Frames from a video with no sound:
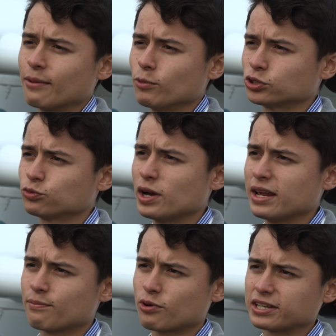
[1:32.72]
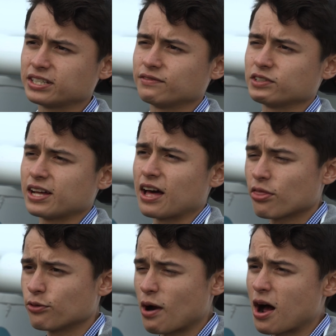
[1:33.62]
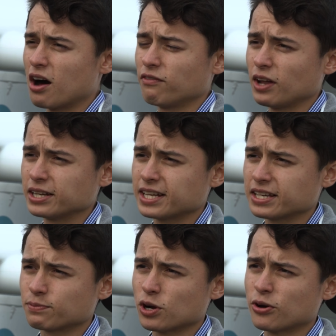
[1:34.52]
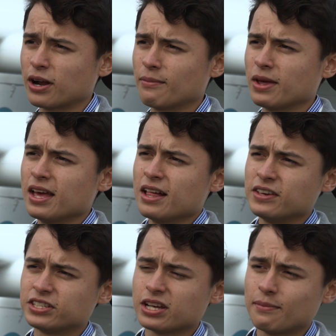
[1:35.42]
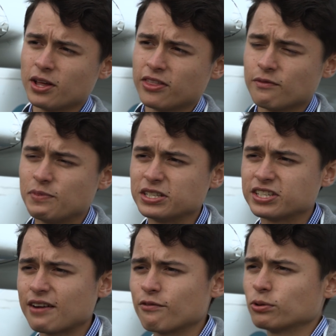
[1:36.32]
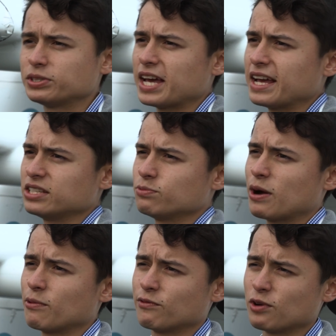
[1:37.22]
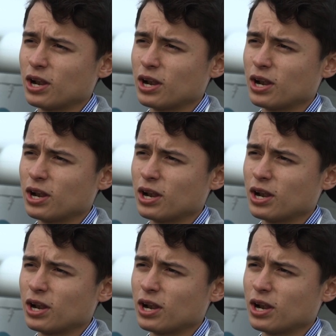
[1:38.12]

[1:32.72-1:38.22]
and what's really impressive is that throughout our flight test program this summer there have been several days where we've